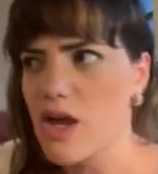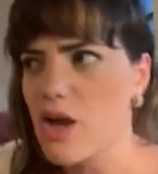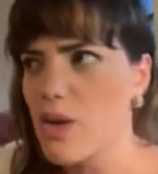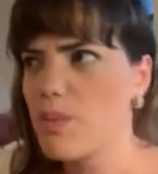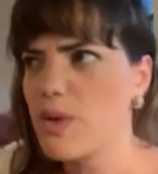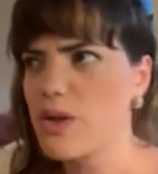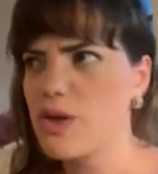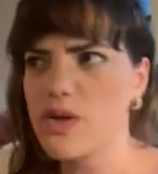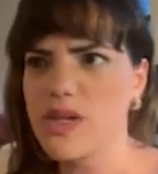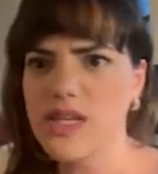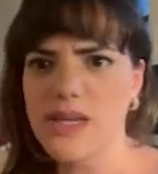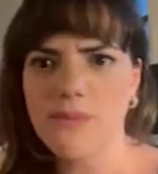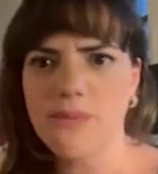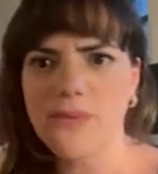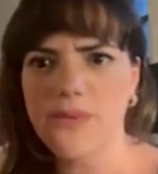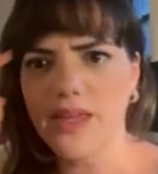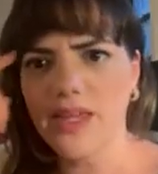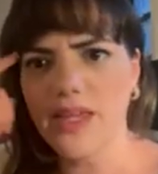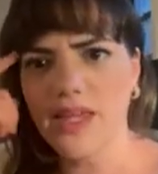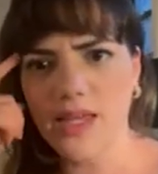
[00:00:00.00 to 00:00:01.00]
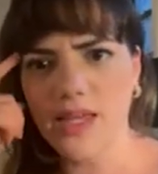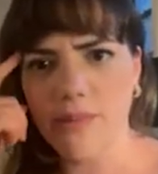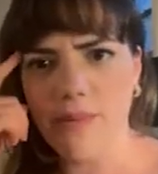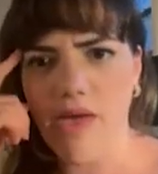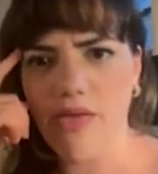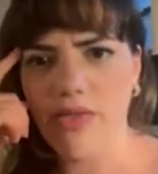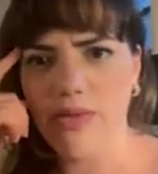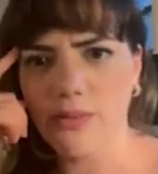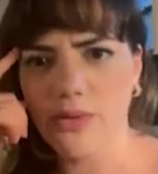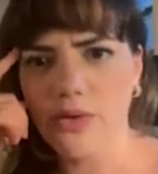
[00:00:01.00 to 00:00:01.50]
But you keep thinking
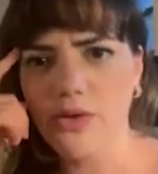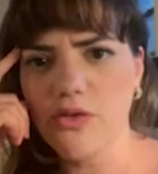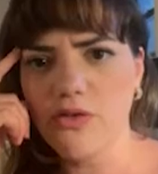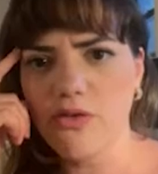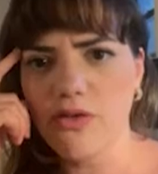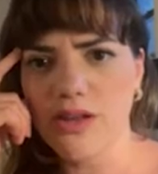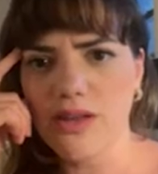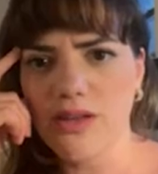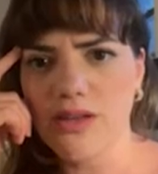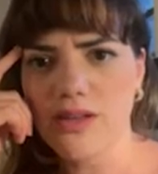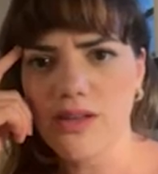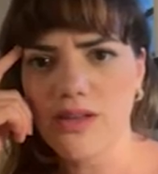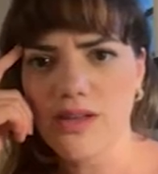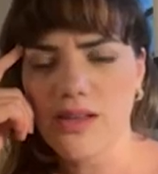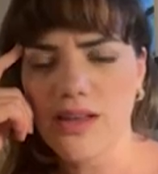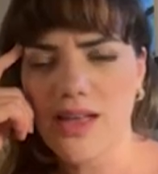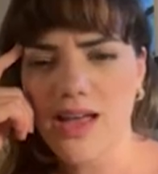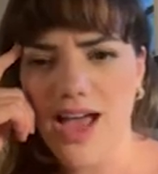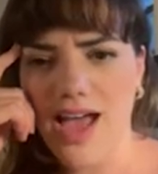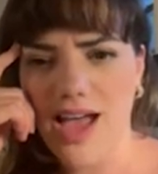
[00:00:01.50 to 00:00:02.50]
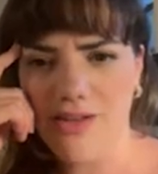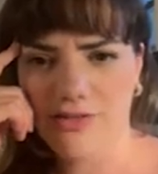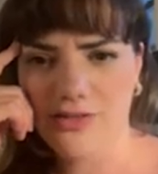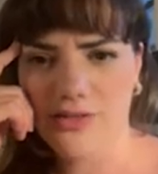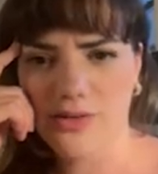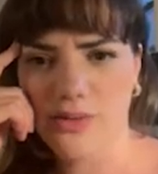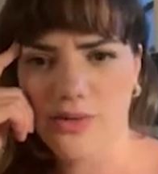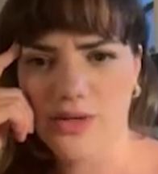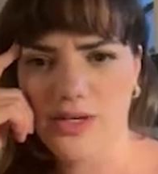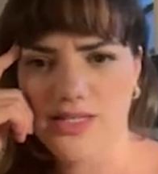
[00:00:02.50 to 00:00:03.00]
about the movie
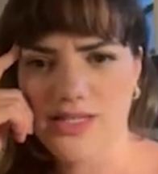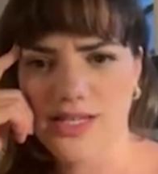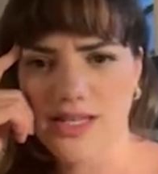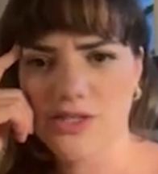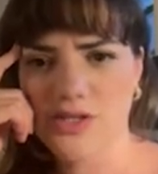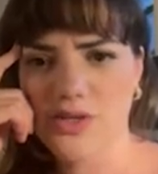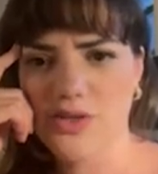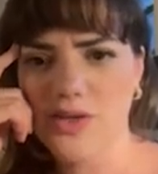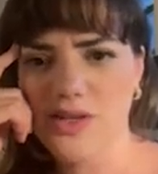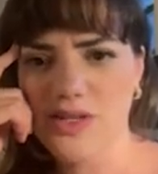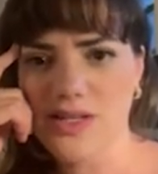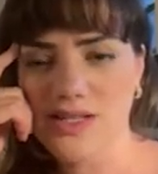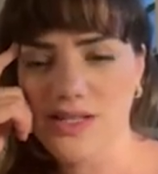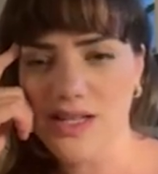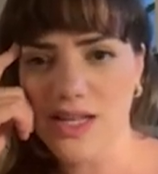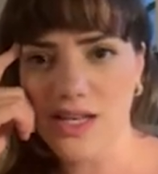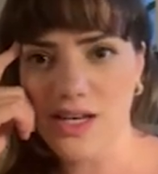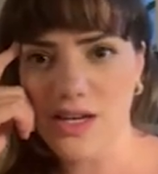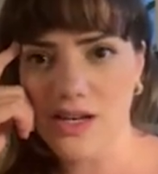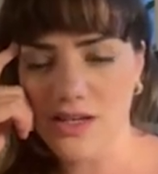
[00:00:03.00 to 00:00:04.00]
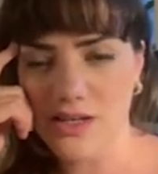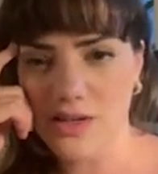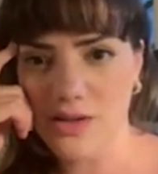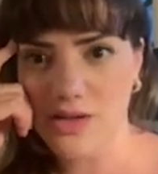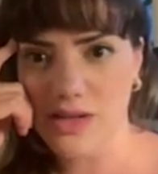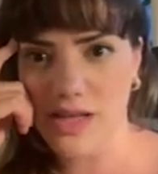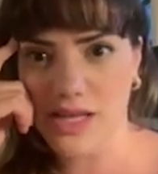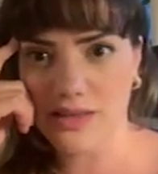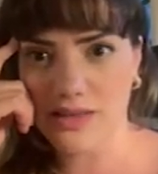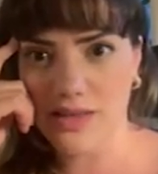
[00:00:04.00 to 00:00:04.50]
afterwards, like 2 years later, you're
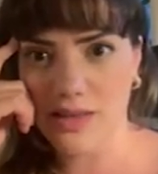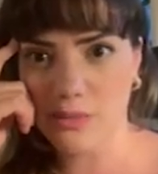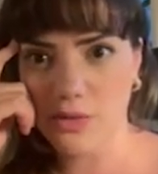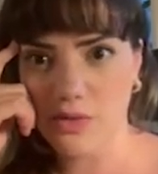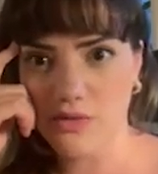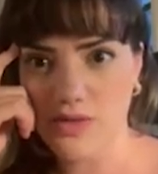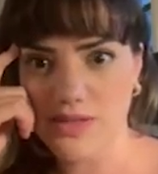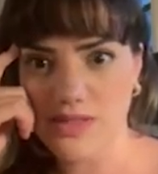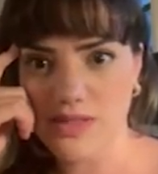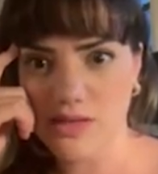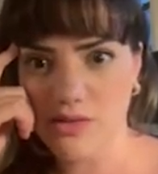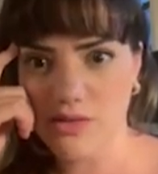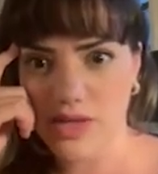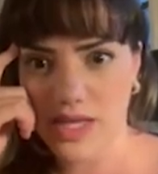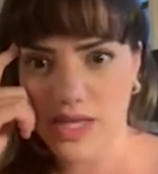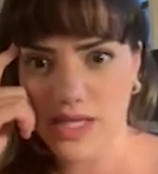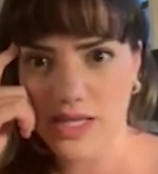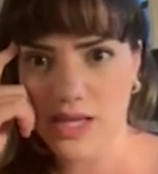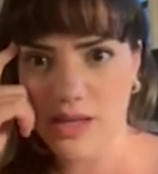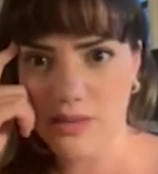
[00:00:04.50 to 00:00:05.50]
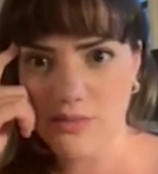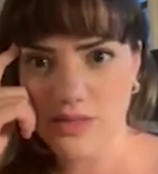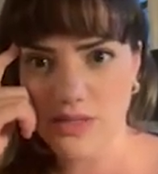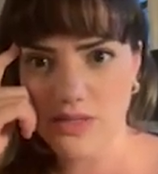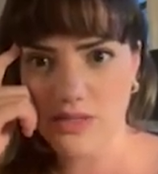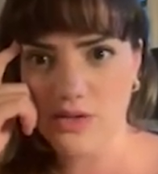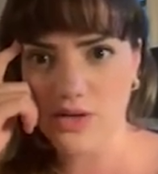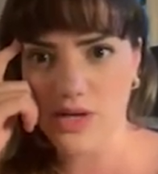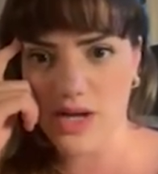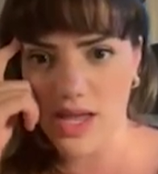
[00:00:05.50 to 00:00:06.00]
like, that movie still like comes
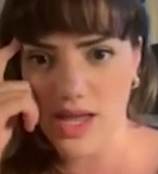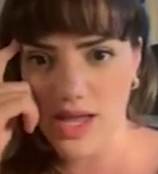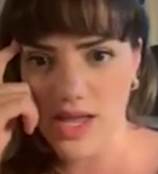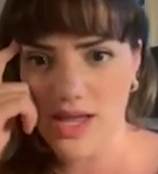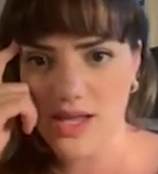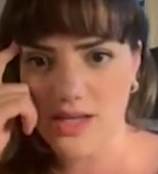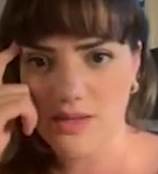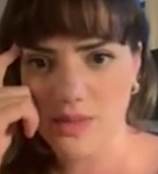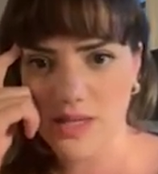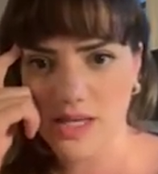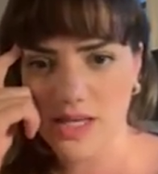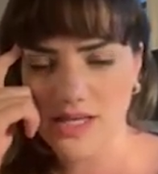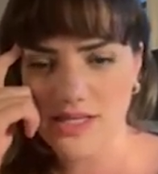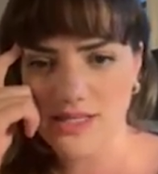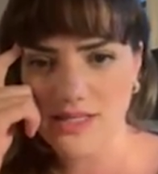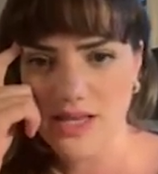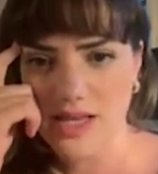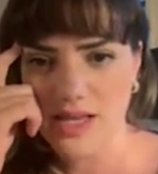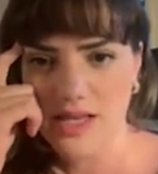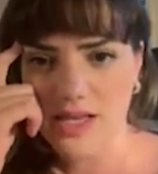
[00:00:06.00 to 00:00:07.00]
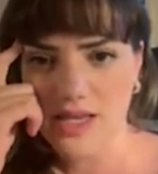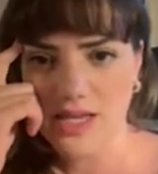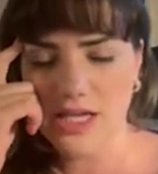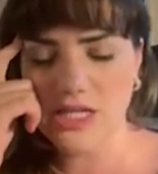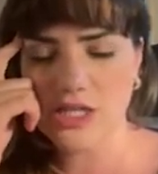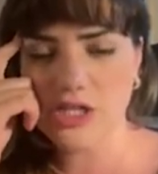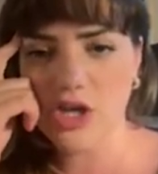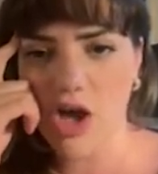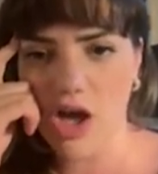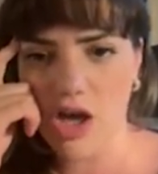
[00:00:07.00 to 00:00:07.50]
in your head because
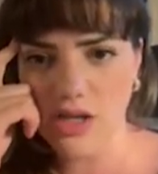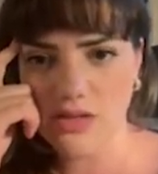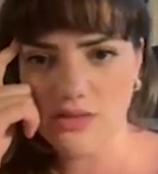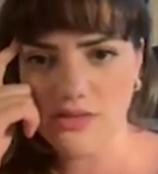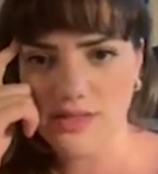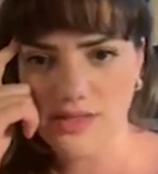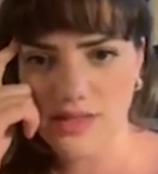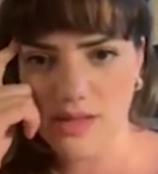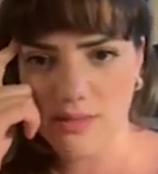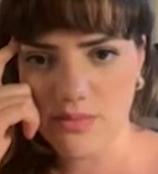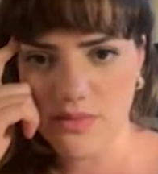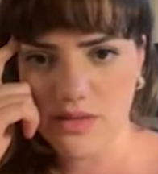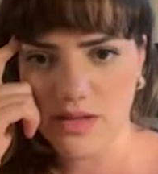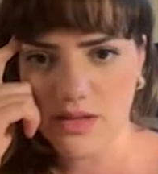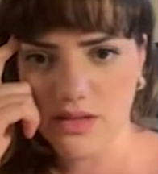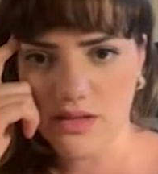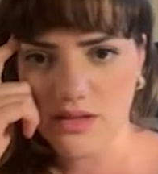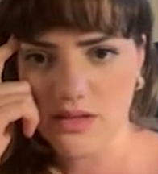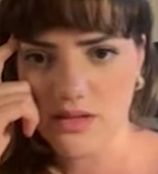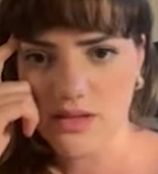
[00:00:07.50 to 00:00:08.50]
it taught you something.